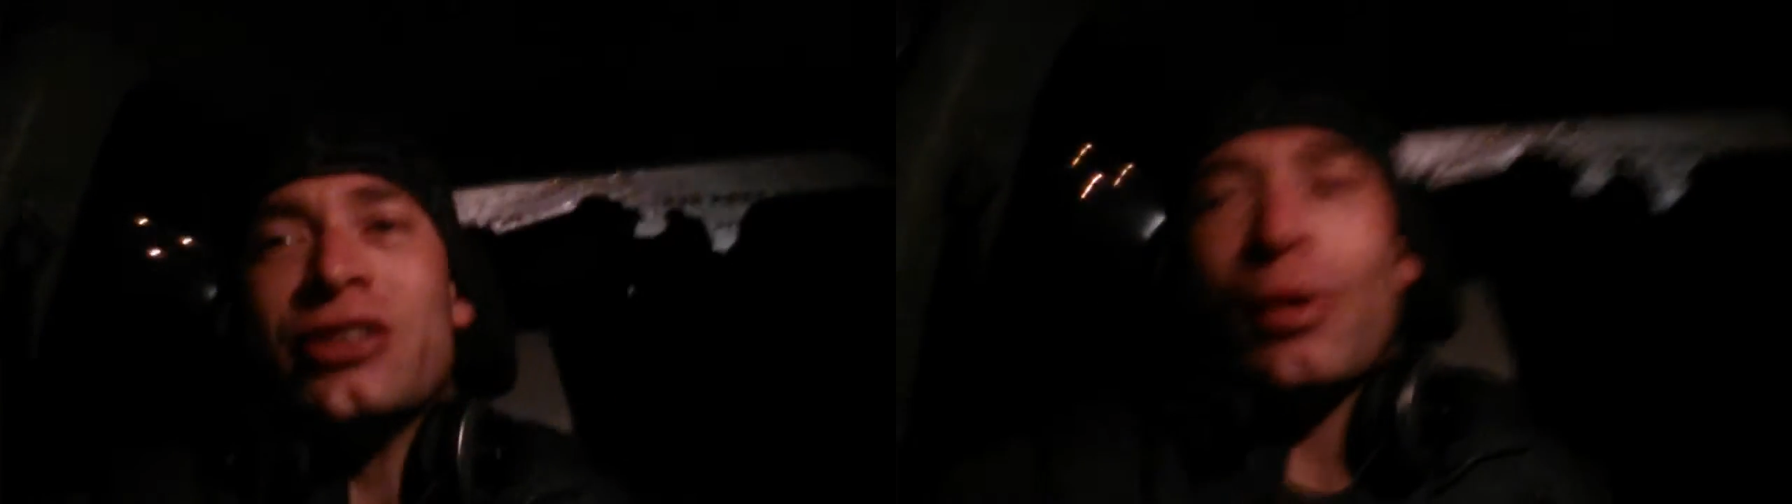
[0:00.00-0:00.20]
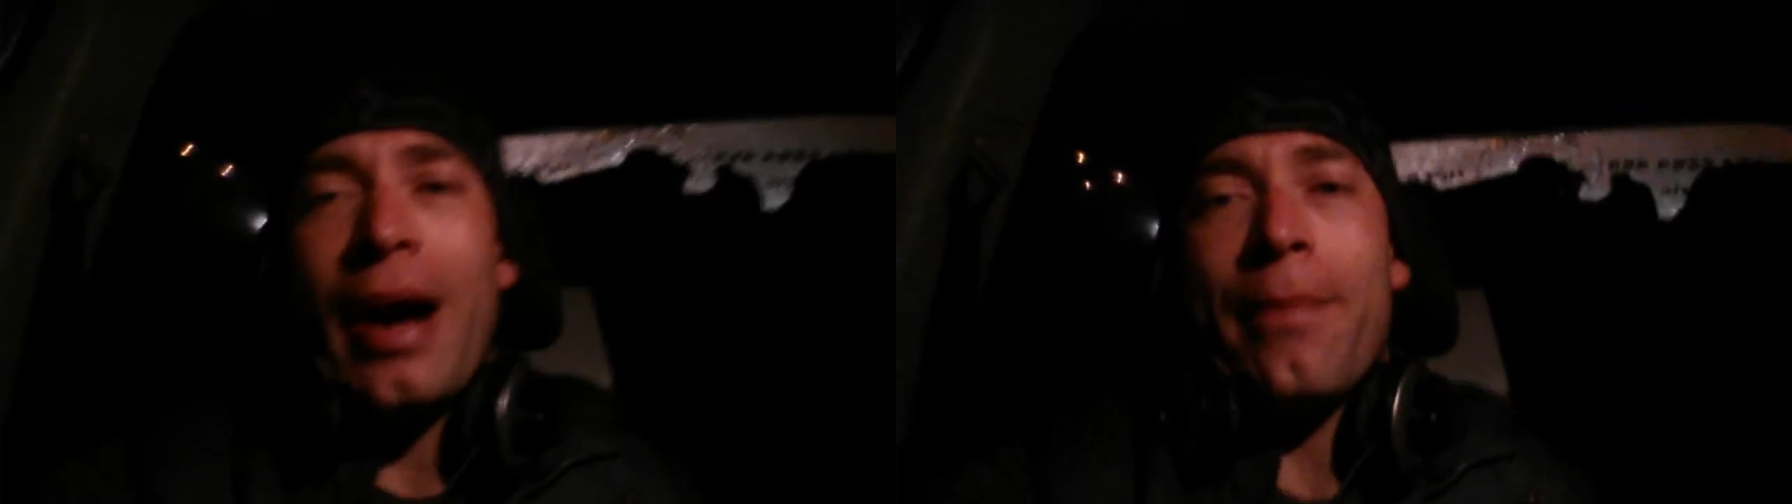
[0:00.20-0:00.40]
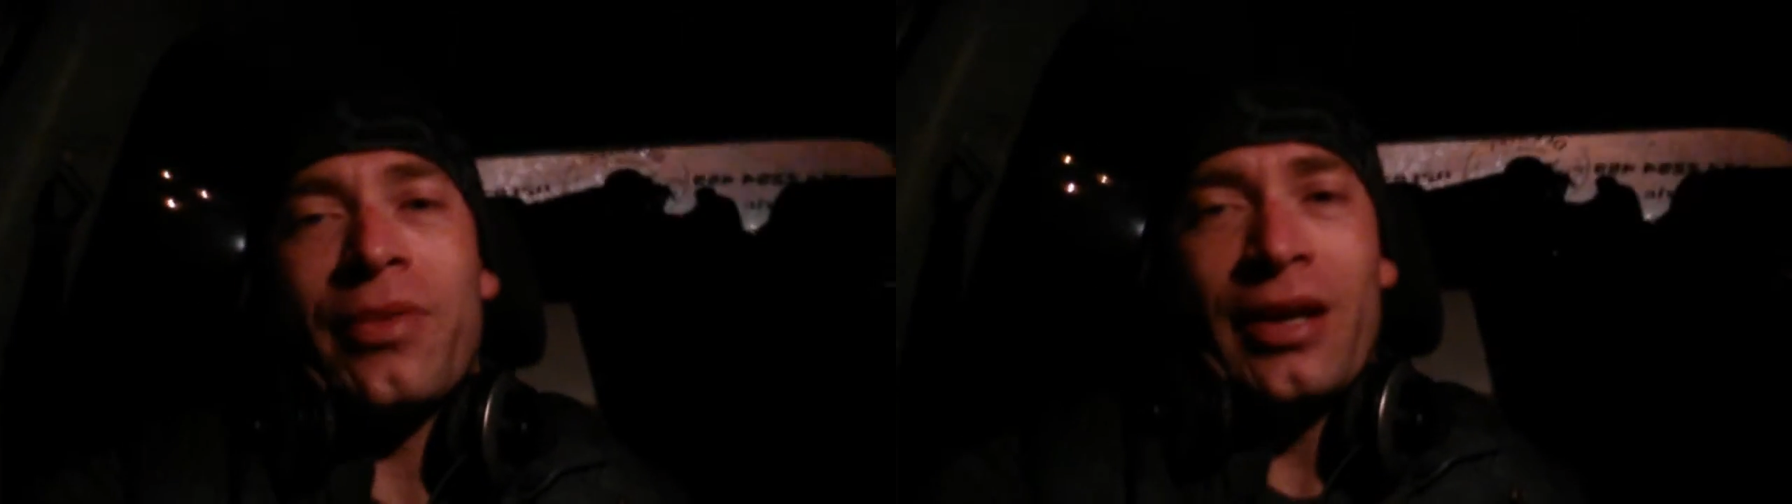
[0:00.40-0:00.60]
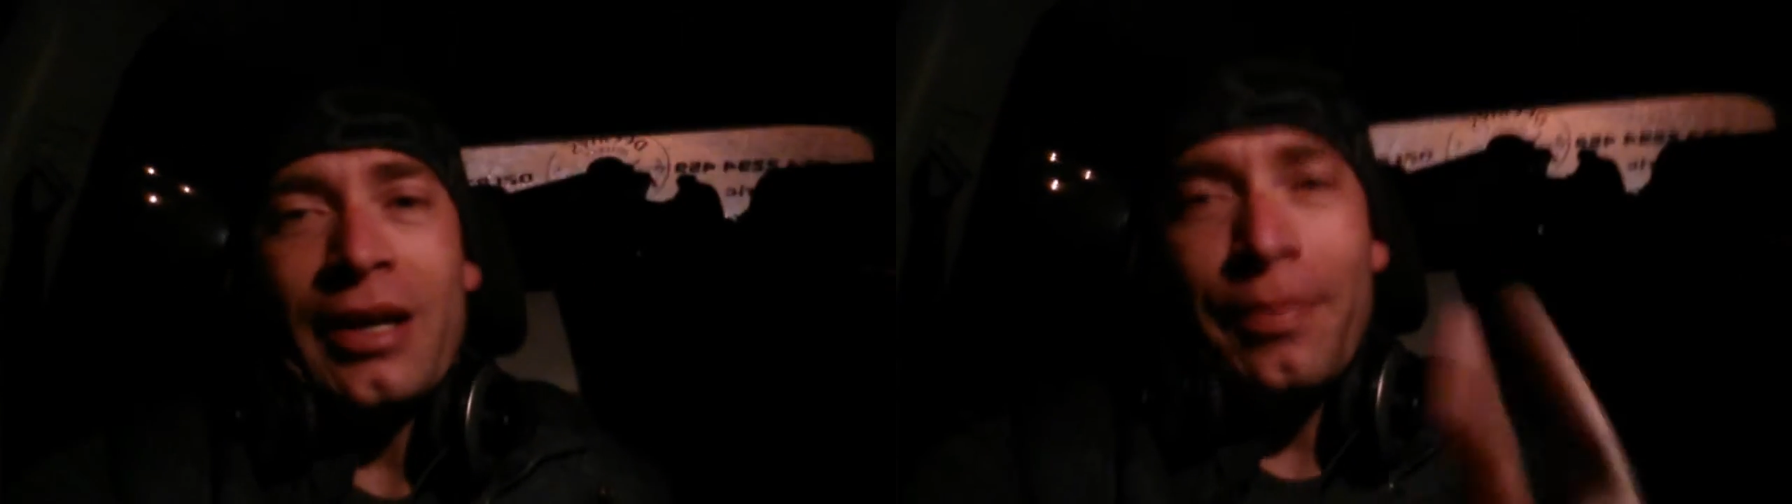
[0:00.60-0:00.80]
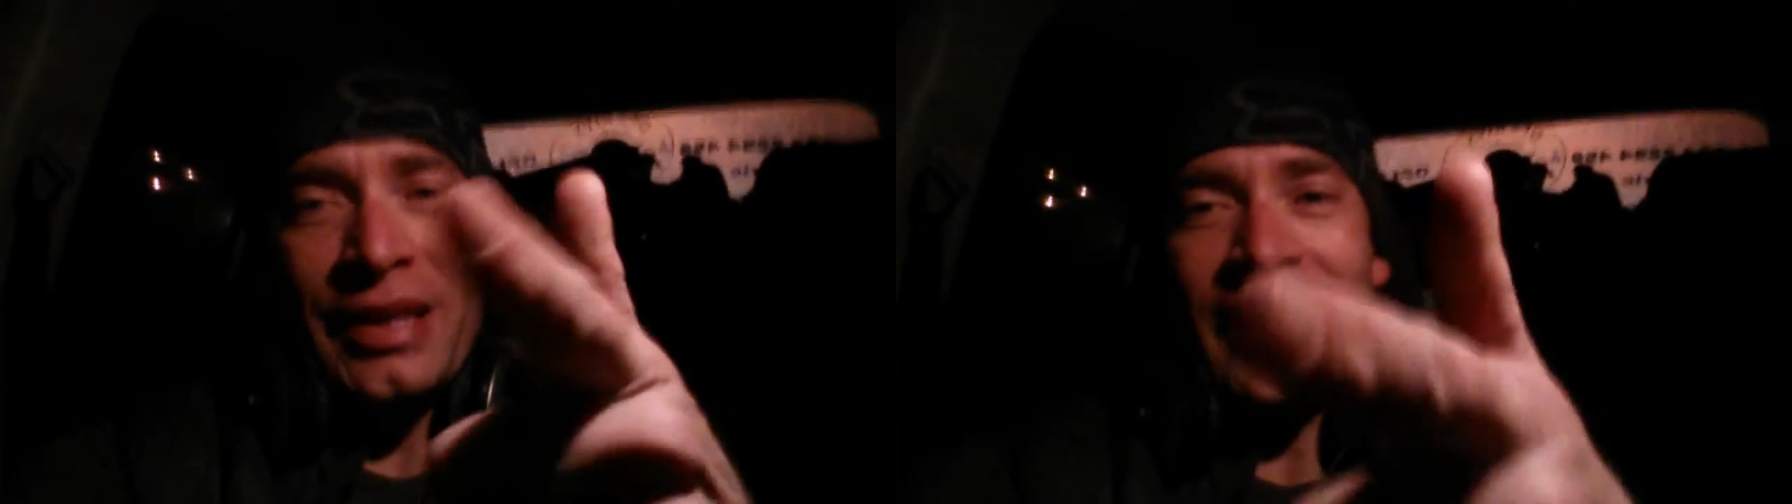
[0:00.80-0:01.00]
so um,
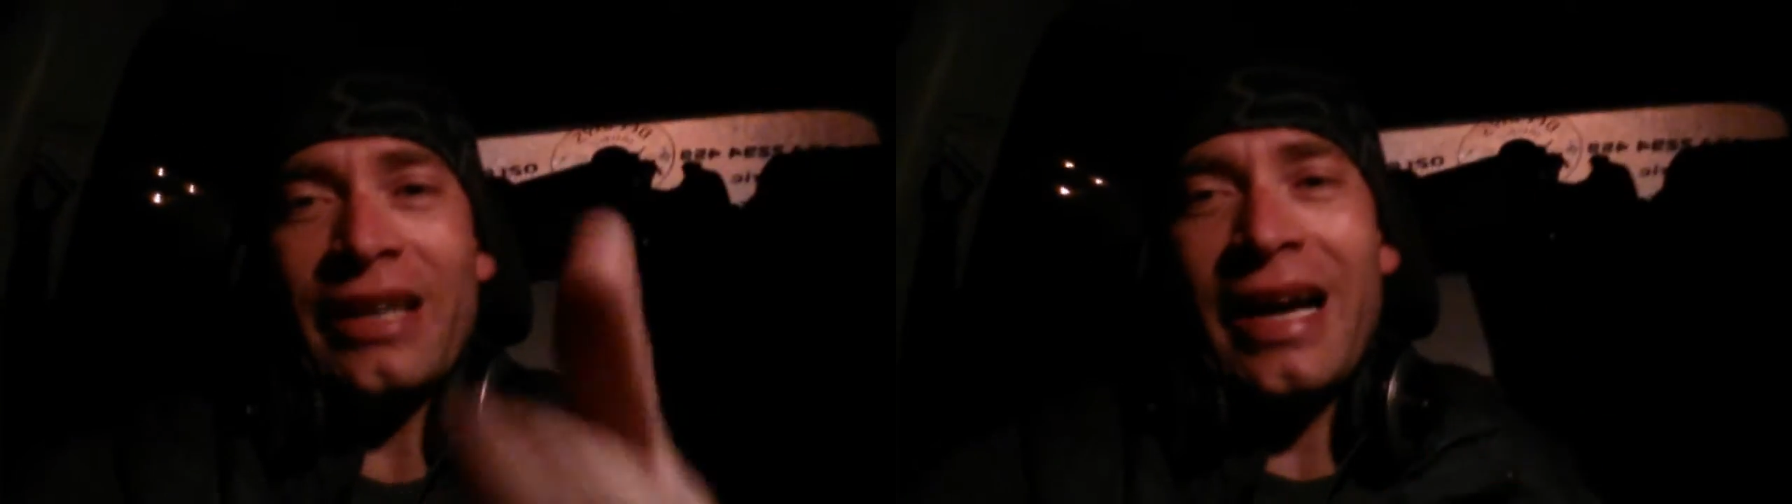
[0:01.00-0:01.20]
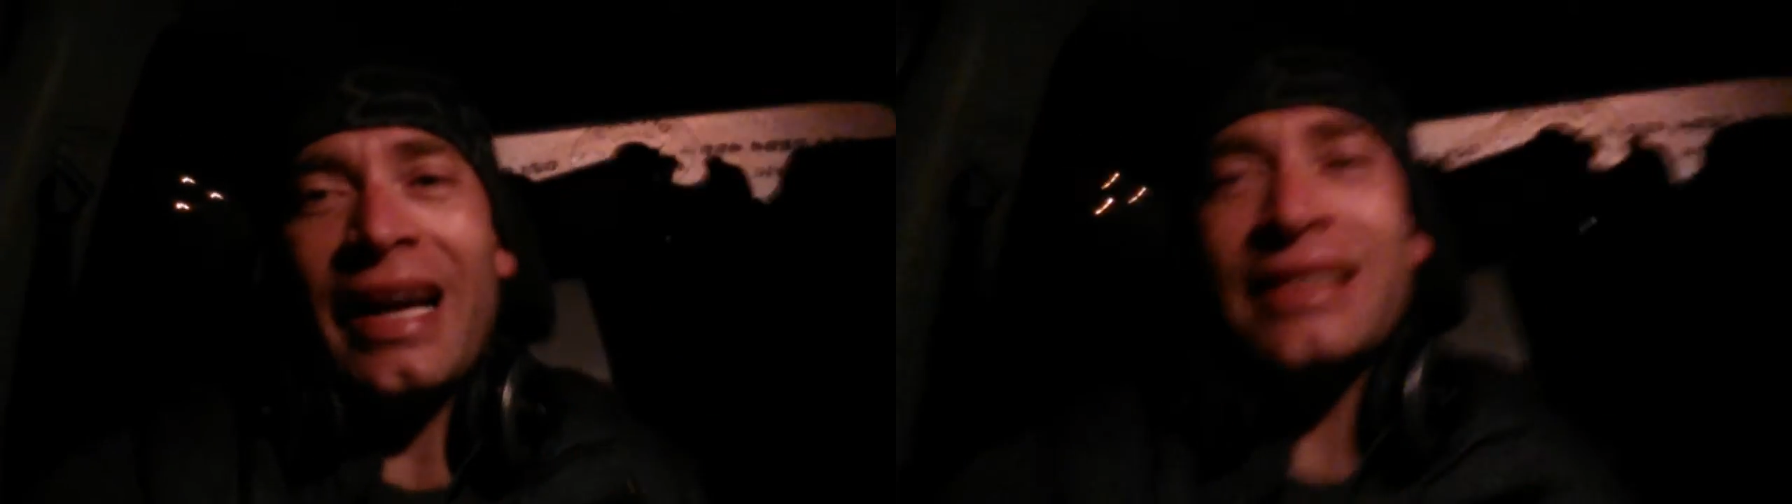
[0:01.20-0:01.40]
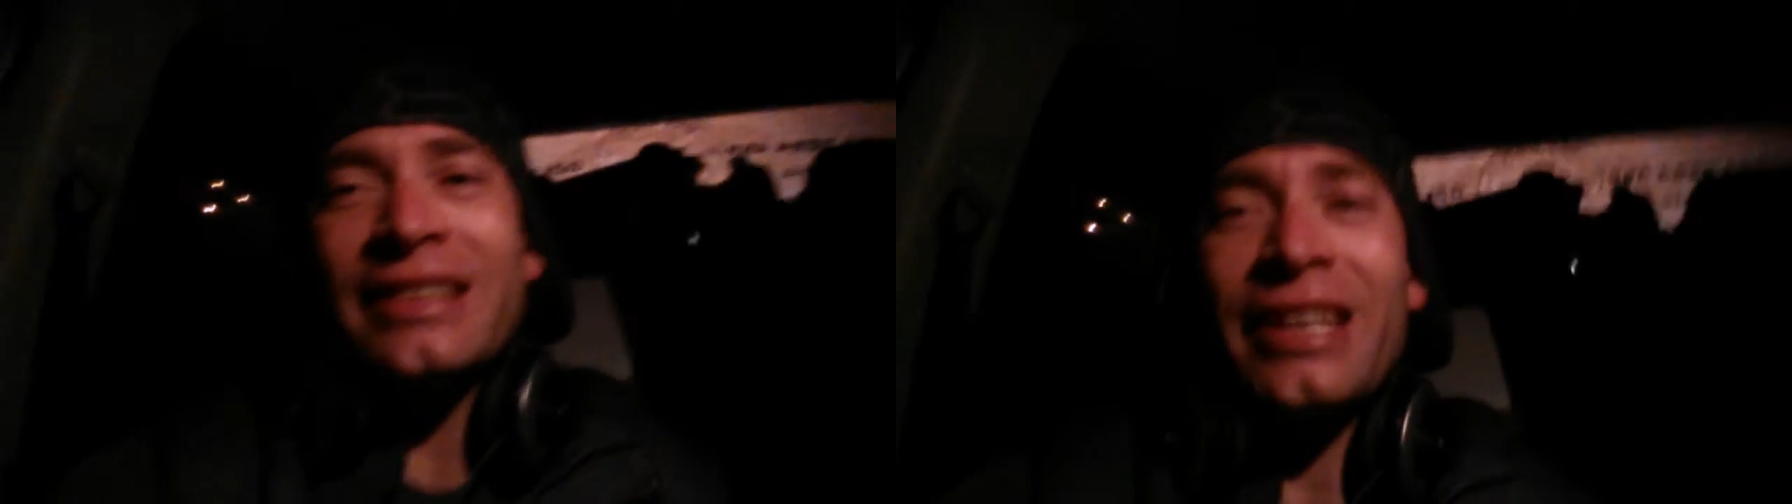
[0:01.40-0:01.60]
peace out guys